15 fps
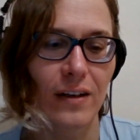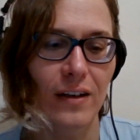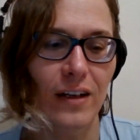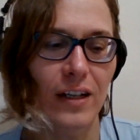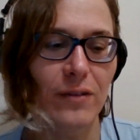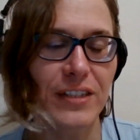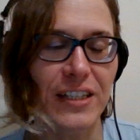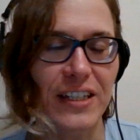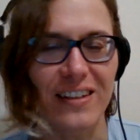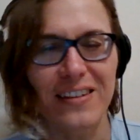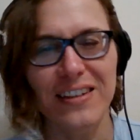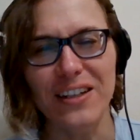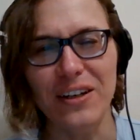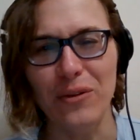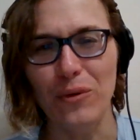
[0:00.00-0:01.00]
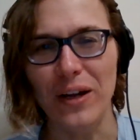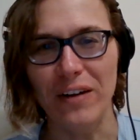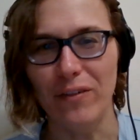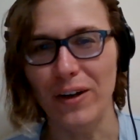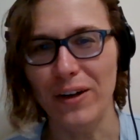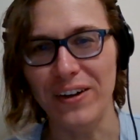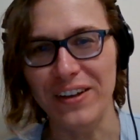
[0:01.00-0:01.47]
And I was like, you know, whatever.
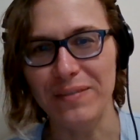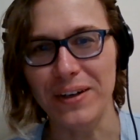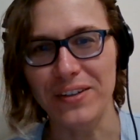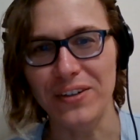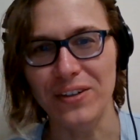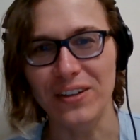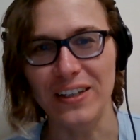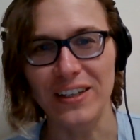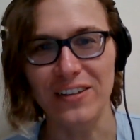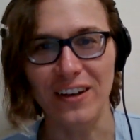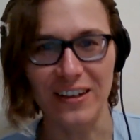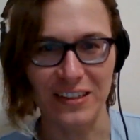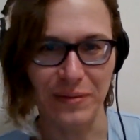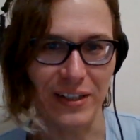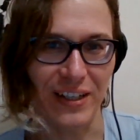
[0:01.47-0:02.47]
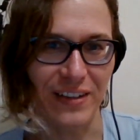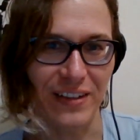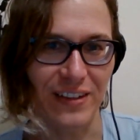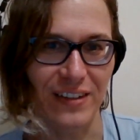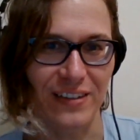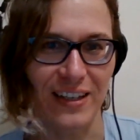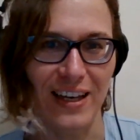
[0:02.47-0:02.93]
I don't expect her to like talk to me like she
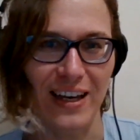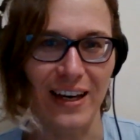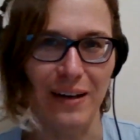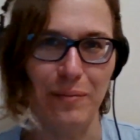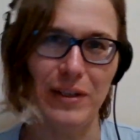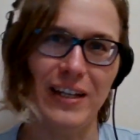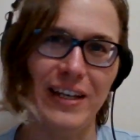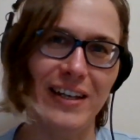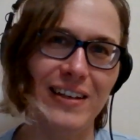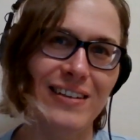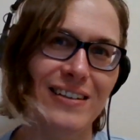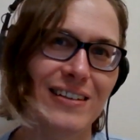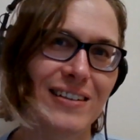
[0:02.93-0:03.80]
does the cat, but like,